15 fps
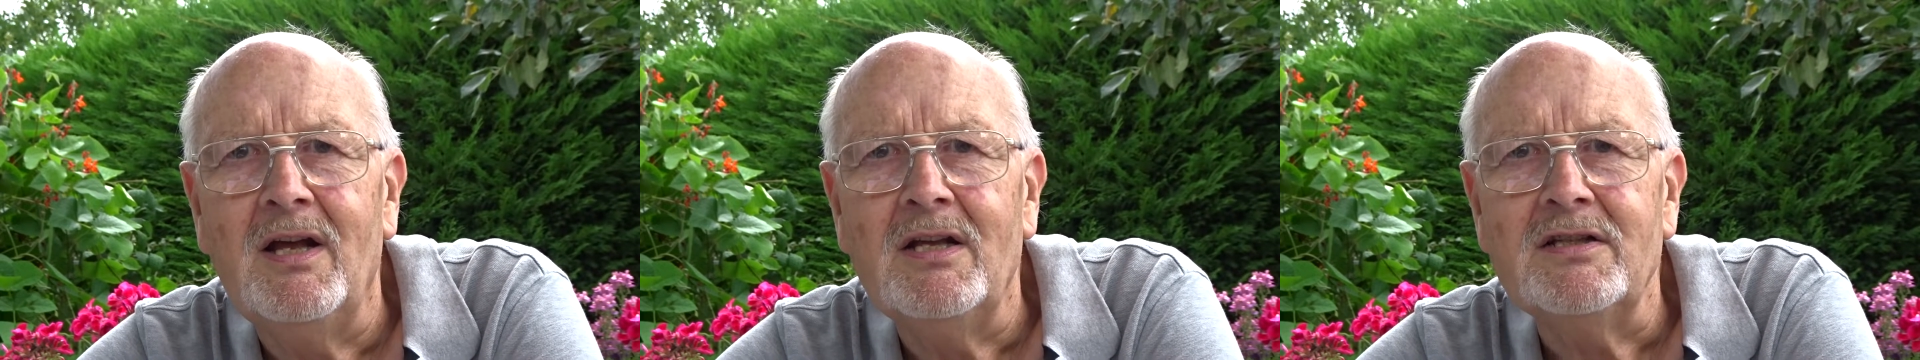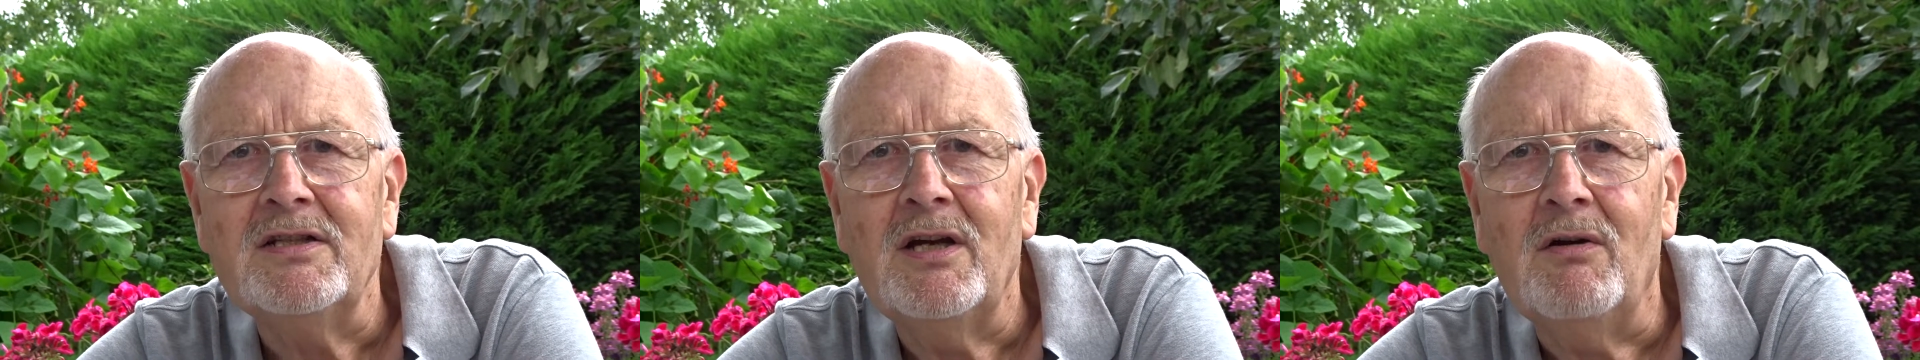
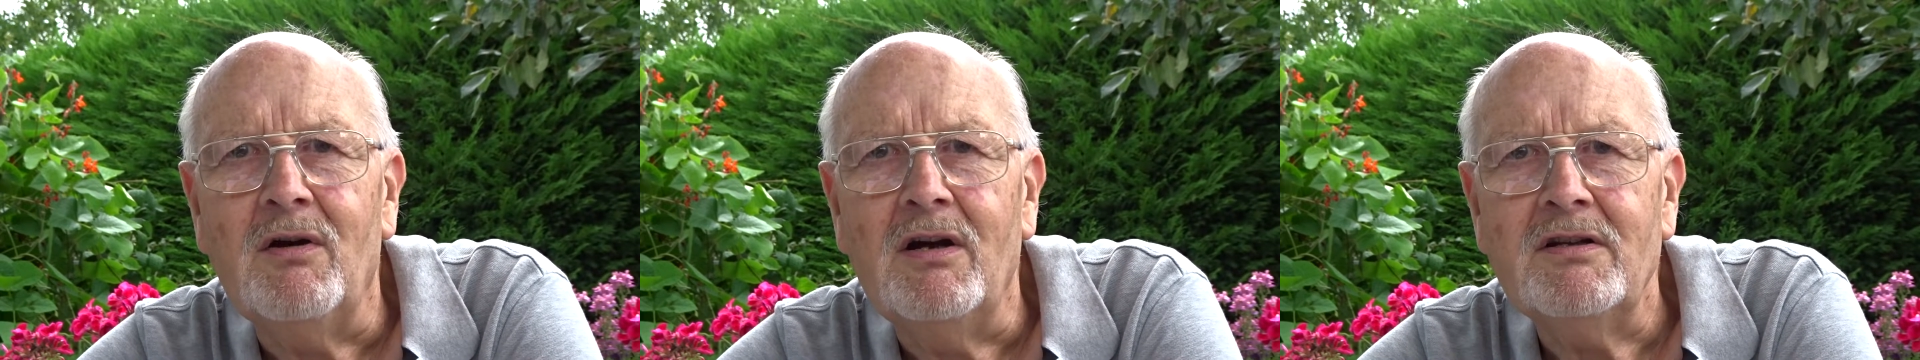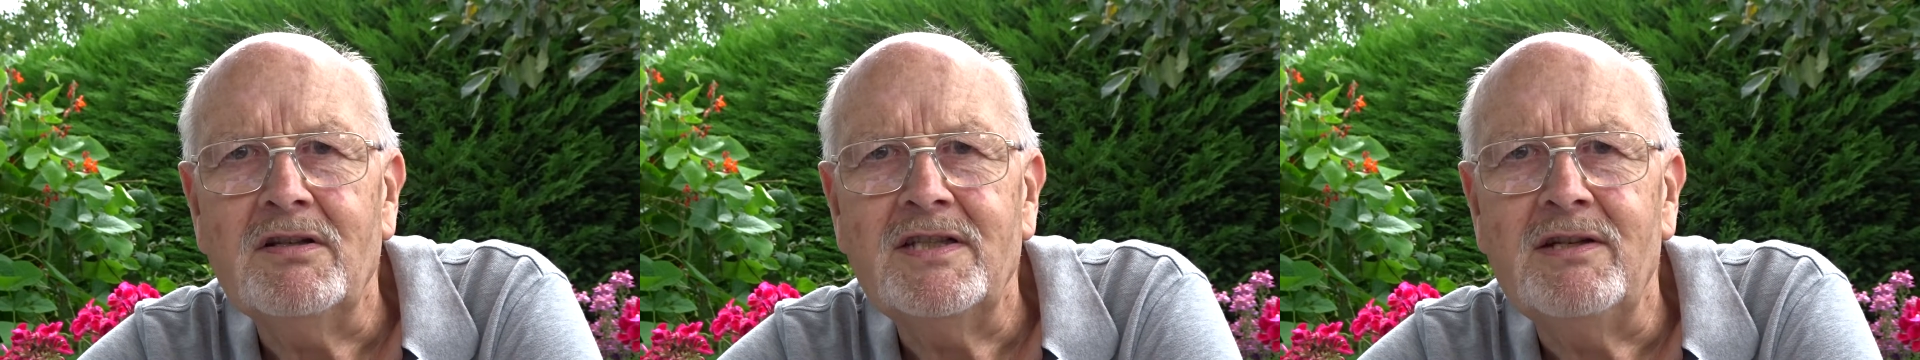So
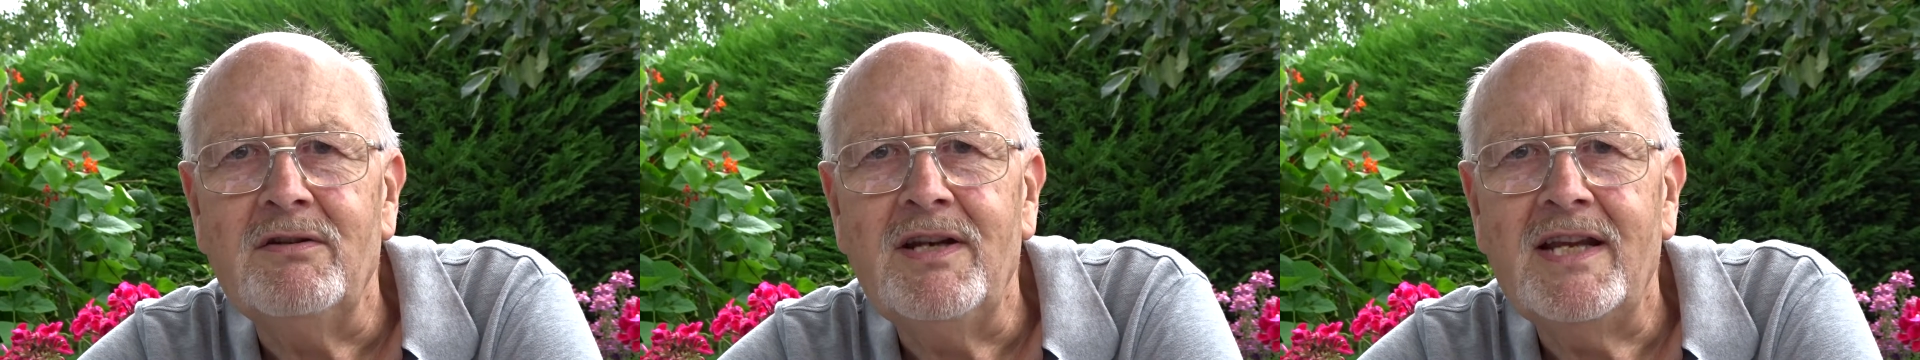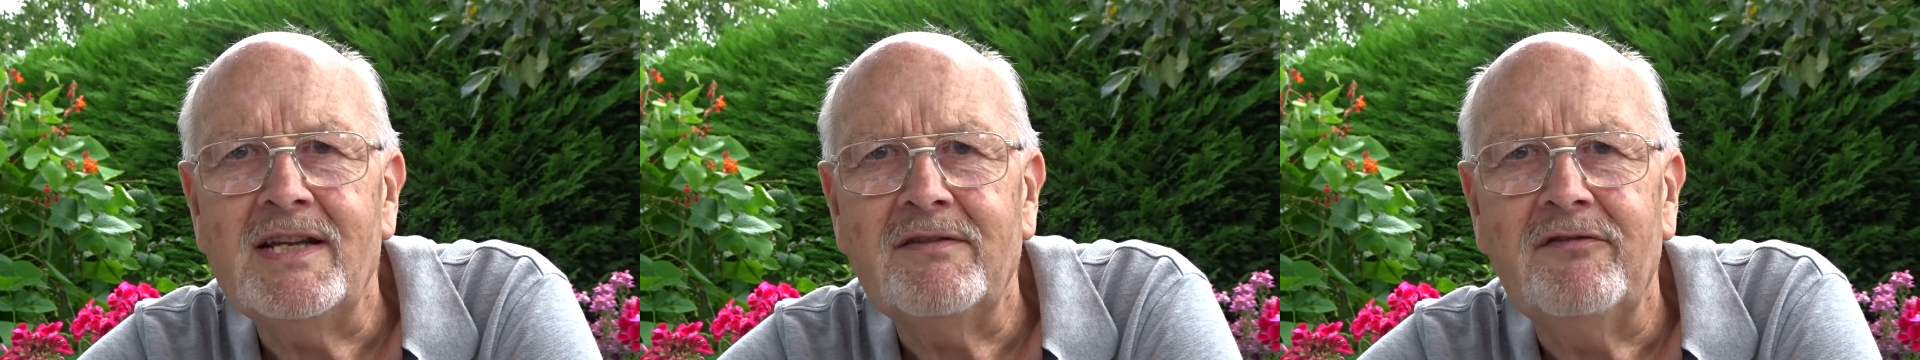I'll see you
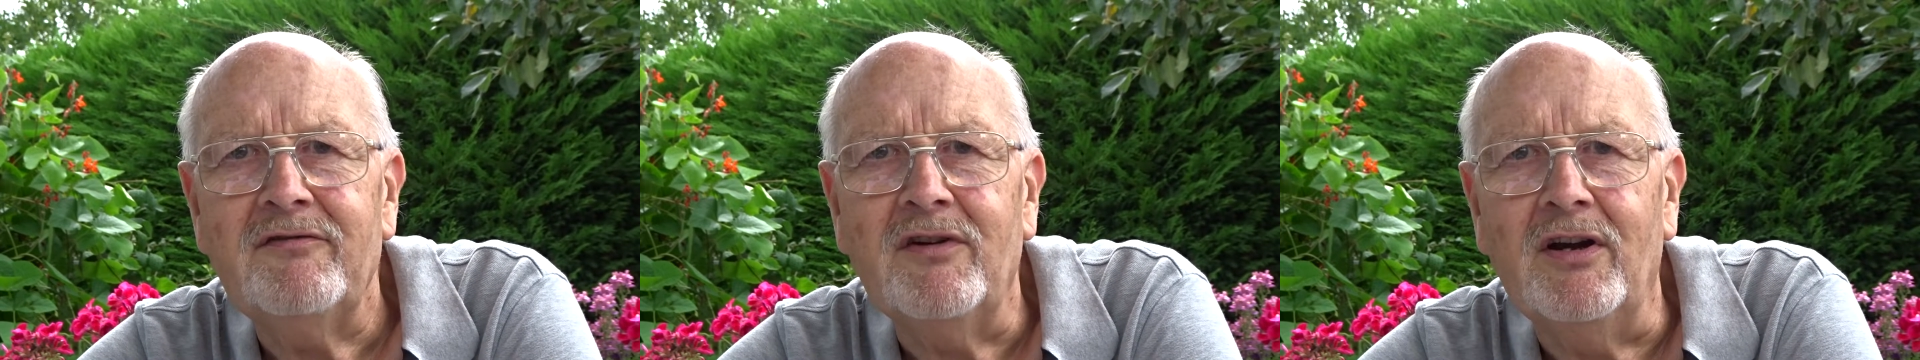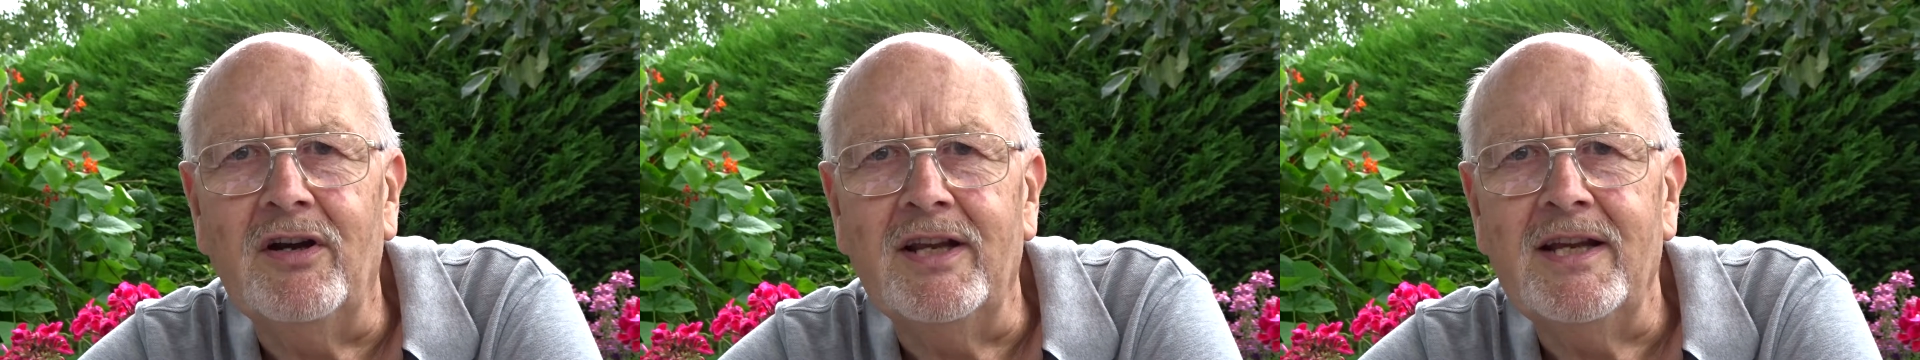next
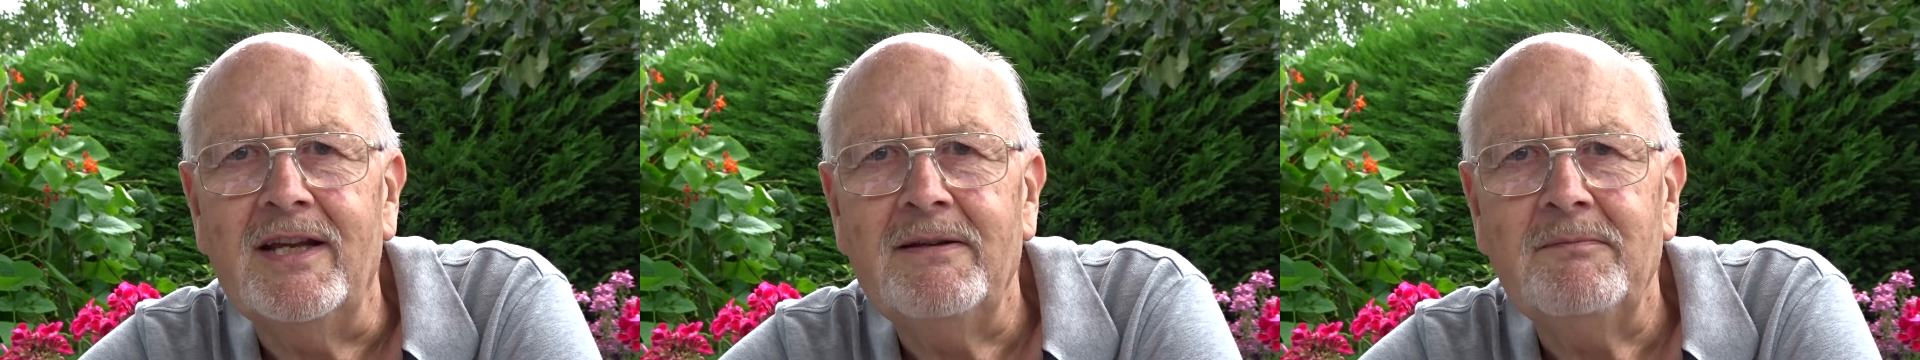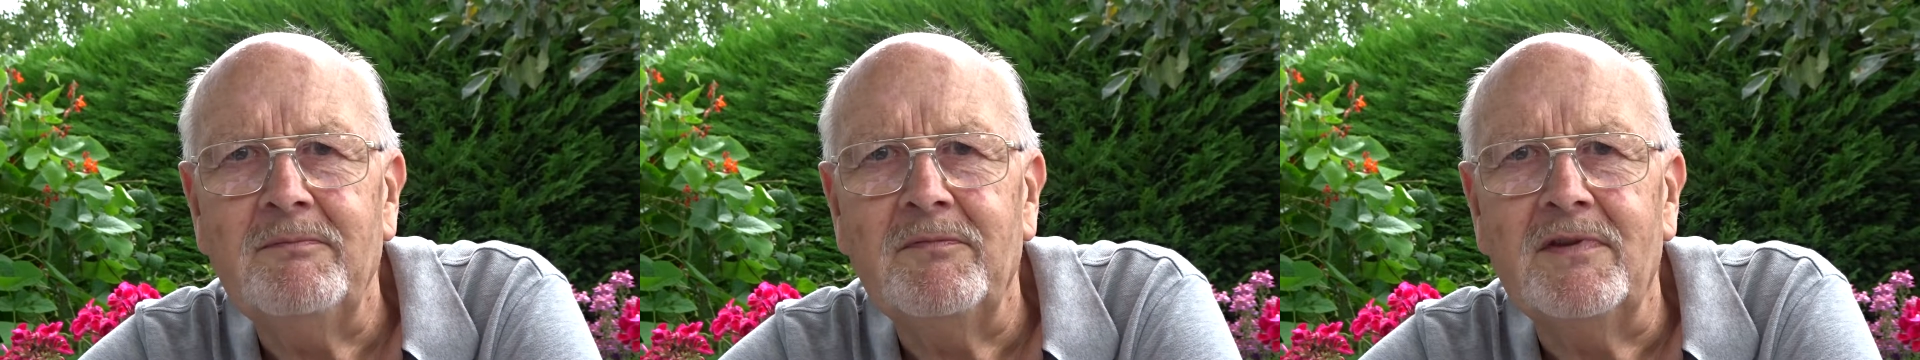Friday